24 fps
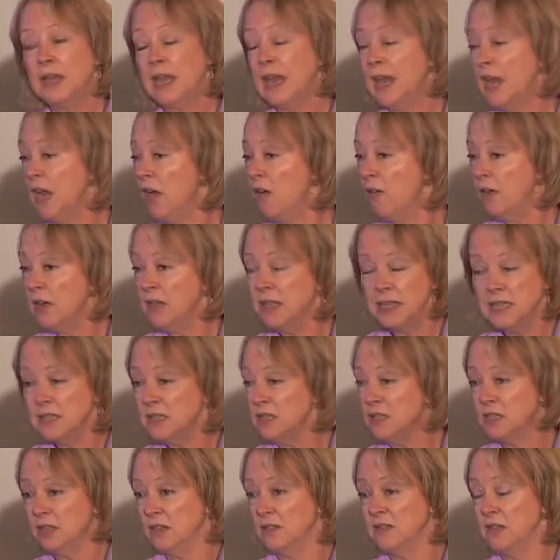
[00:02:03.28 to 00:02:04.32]
caring
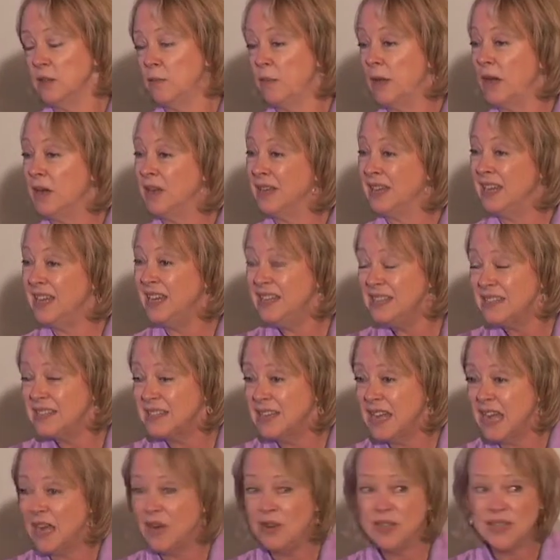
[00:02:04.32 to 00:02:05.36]
isn't just about kids
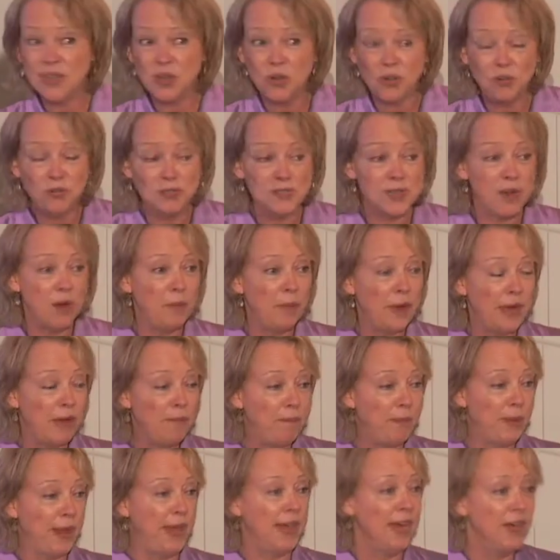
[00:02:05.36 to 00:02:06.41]
now, it's also
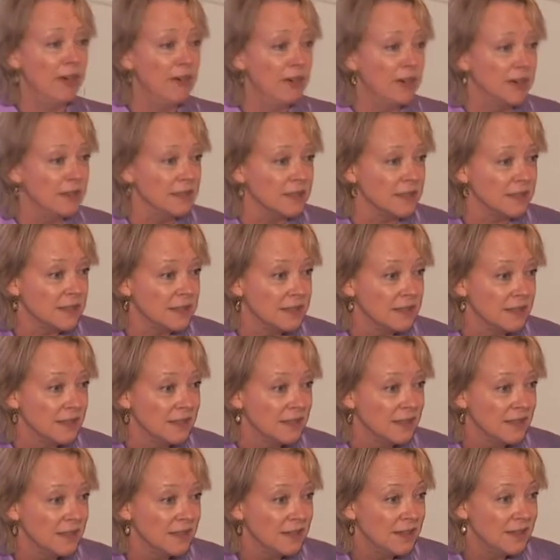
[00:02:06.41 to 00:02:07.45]
about parents.
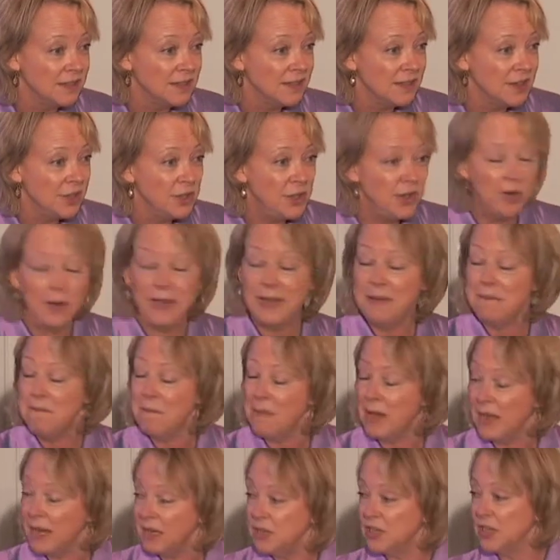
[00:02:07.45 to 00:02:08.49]
You know,
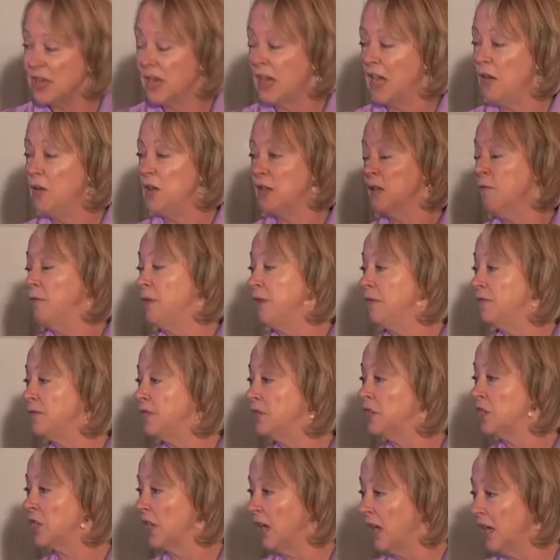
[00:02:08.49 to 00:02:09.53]
imagine how it'll be for
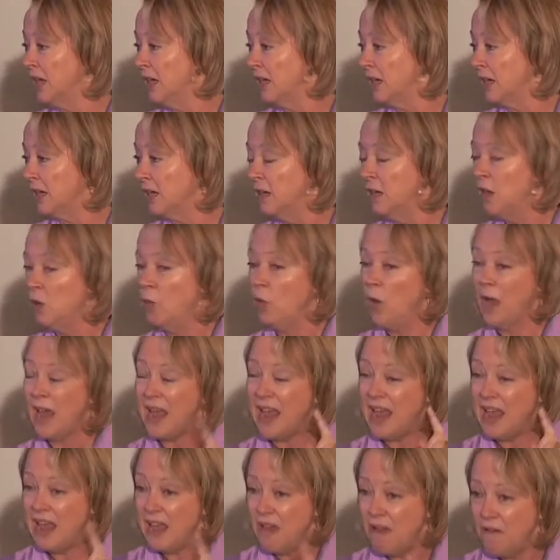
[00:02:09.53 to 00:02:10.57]
China, where
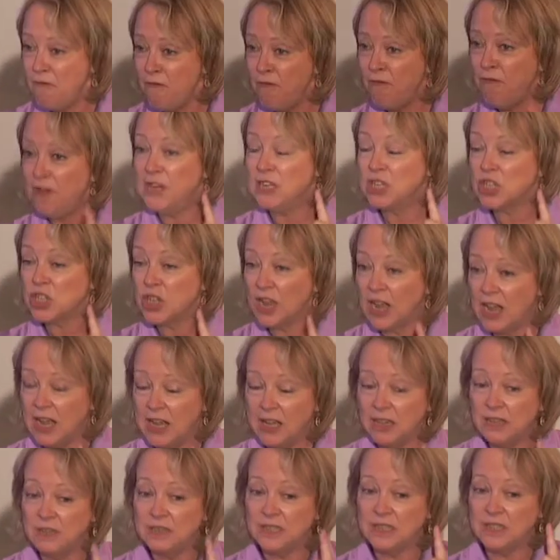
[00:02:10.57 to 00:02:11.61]
every
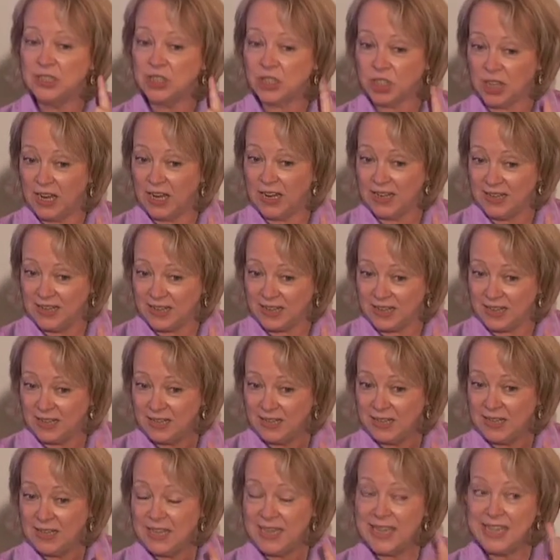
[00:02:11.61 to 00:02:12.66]
child in China
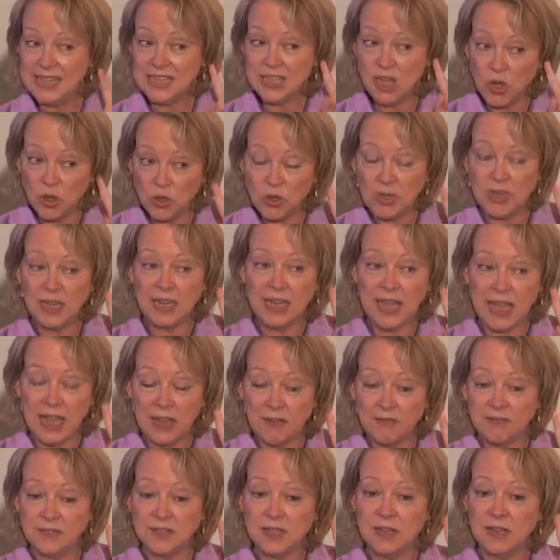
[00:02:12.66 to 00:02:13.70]
is looking
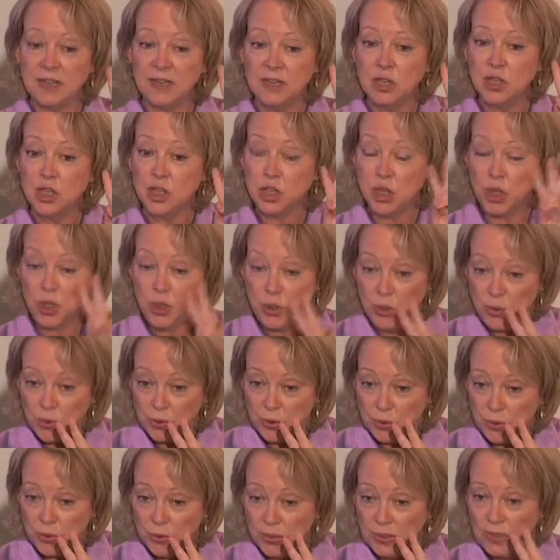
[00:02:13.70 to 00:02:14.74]
after
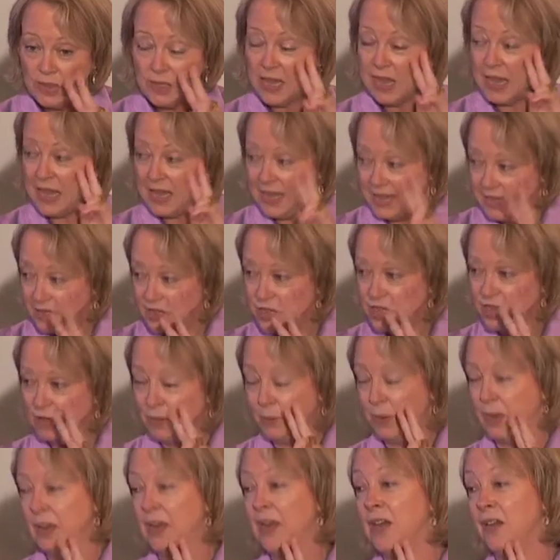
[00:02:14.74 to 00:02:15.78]
two aging
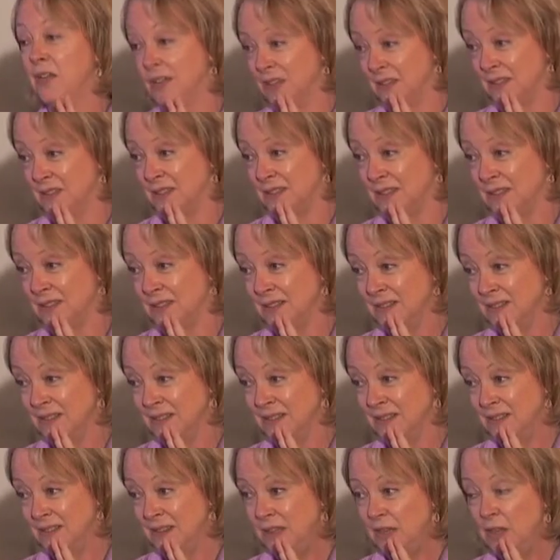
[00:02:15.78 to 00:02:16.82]
parents.
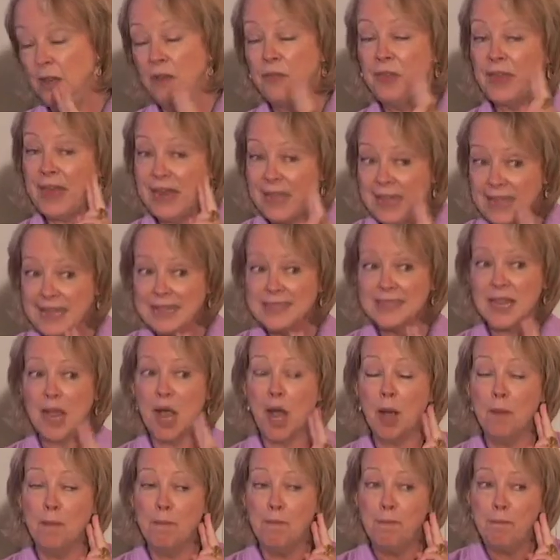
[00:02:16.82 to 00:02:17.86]
You know, that is
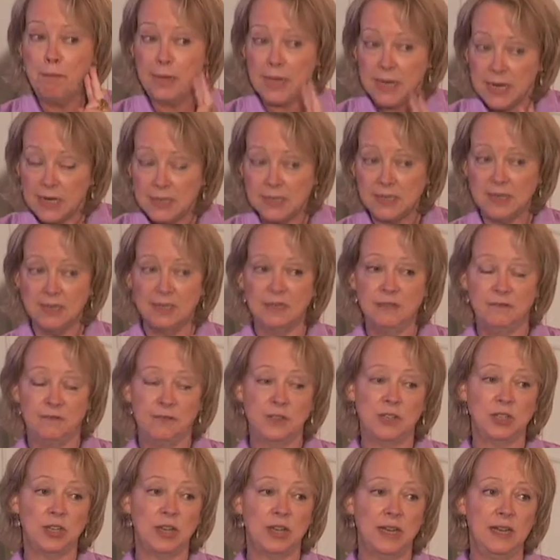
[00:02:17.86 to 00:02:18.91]
a big deal for
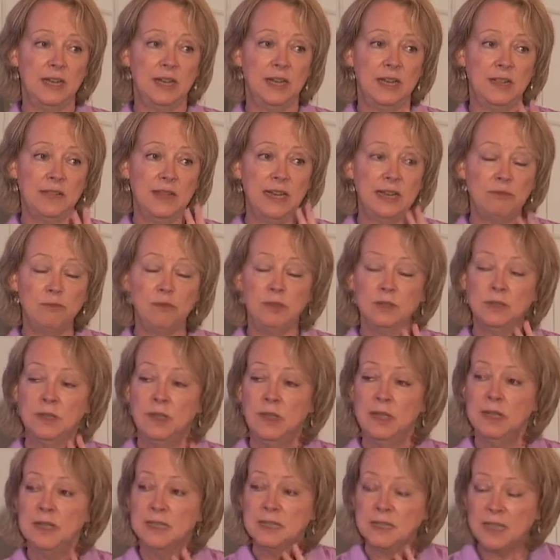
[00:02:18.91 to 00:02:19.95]
China, and that will
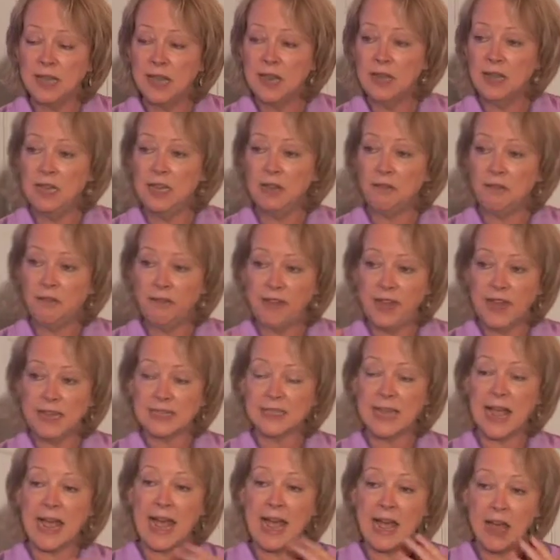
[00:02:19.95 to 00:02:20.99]
certainly affect
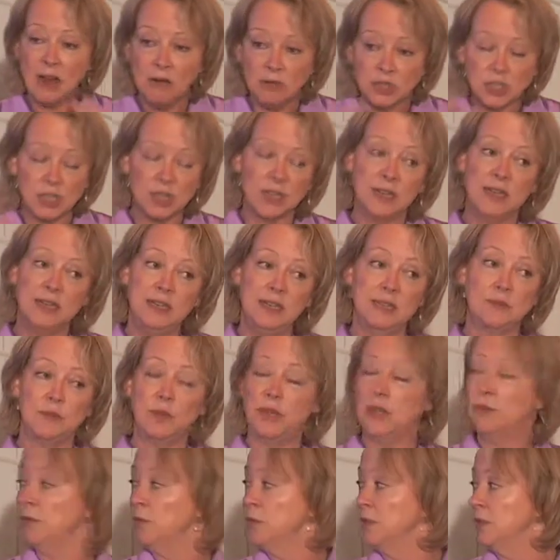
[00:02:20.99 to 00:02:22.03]
how Chinese
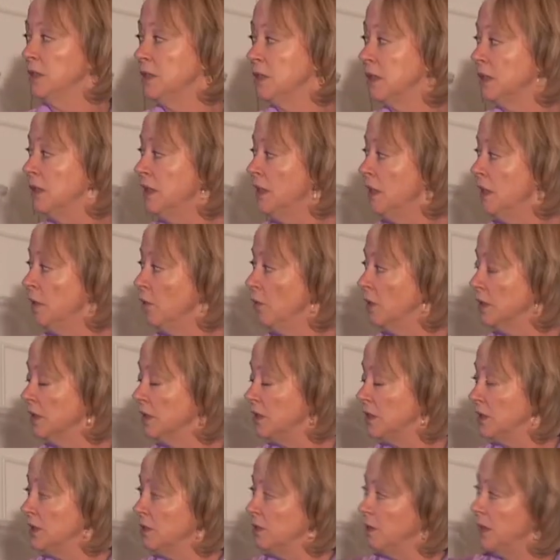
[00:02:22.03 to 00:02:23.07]
people want
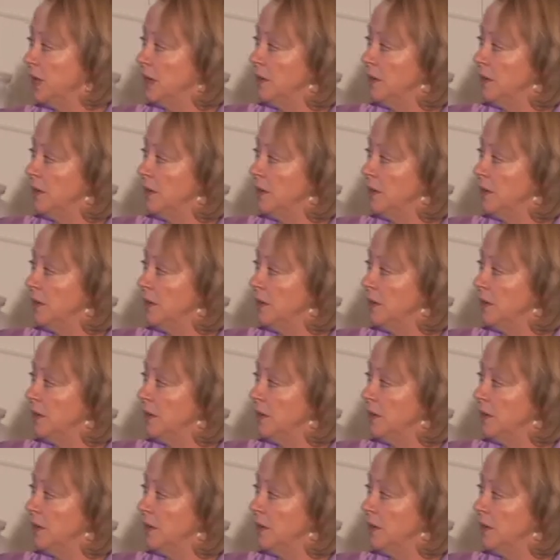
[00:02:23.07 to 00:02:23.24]
to